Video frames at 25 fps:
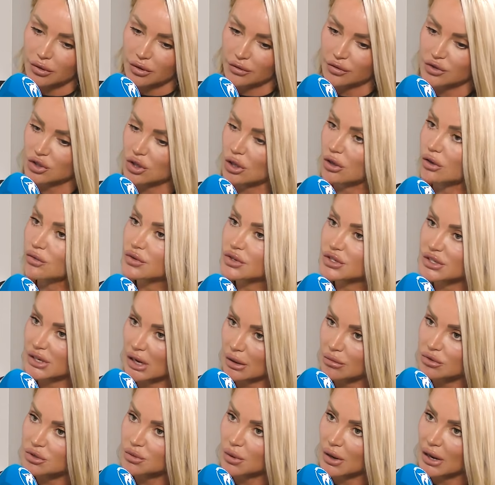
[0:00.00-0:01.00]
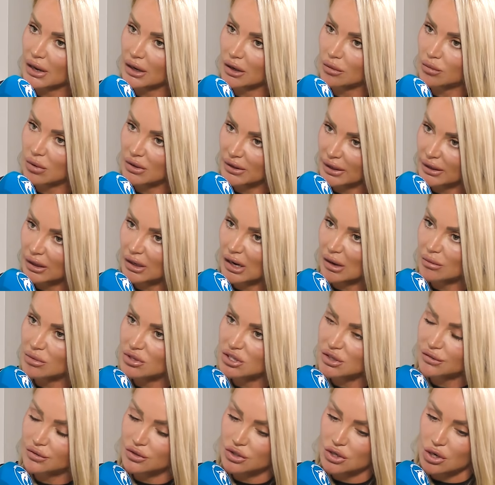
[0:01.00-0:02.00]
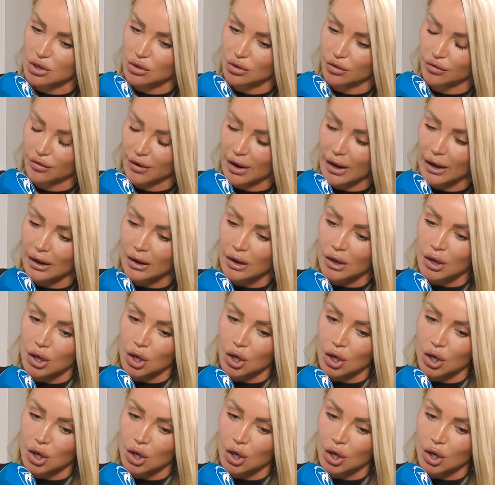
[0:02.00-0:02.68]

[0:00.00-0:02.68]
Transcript: the photographers that I was working with, like an amateur photographer,